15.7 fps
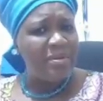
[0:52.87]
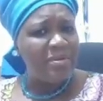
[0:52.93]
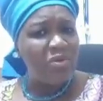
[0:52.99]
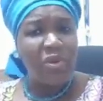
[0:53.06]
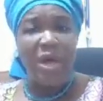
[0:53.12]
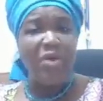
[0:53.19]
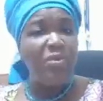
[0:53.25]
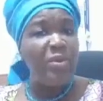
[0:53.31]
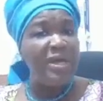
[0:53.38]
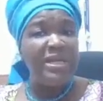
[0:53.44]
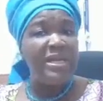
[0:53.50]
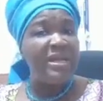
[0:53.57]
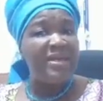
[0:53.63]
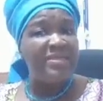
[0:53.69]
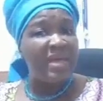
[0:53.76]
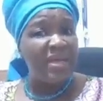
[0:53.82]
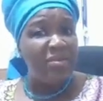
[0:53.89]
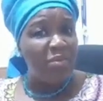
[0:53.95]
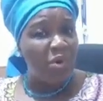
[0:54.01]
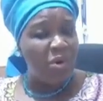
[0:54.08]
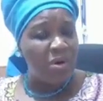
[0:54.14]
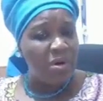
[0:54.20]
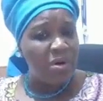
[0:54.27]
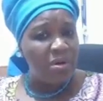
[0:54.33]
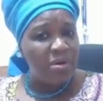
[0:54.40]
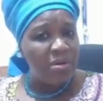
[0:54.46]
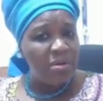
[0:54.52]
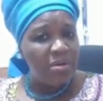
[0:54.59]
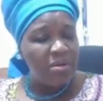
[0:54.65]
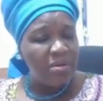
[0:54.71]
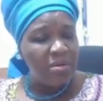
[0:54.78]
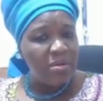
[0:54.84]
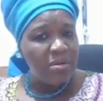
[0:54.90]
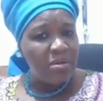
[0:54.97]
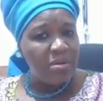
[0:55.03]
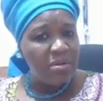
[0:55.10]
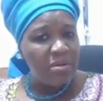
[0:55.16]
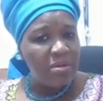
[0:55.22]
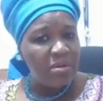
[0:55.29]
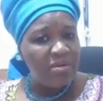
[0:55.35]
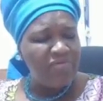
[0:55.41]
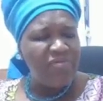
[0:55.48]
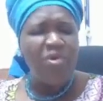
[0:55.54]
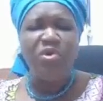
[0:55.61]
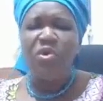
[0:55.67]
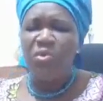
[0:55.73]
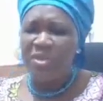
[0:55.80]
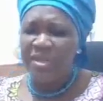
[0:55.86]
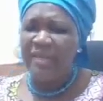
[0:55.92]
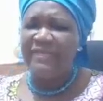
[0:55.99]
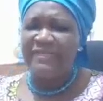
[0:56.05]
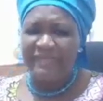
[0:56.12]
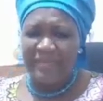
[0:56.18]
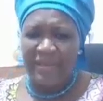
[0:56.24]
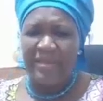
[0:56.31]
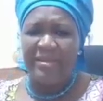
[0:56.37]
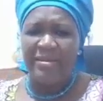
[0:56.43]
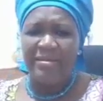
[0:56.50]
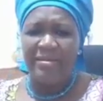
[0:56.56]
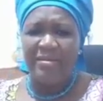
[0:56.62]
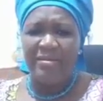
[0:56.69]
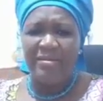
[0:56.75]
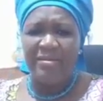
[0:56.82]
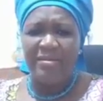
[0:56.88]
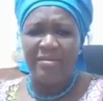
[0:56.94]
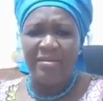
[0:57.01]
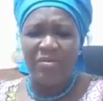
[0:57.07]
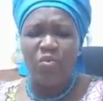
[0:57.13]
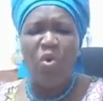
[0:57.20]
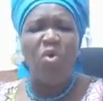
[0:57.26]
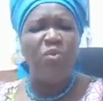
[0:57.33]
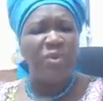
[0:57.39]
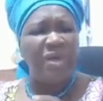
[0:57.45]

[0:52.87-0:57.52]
You can't wear knee length anymore? For goodness sake, what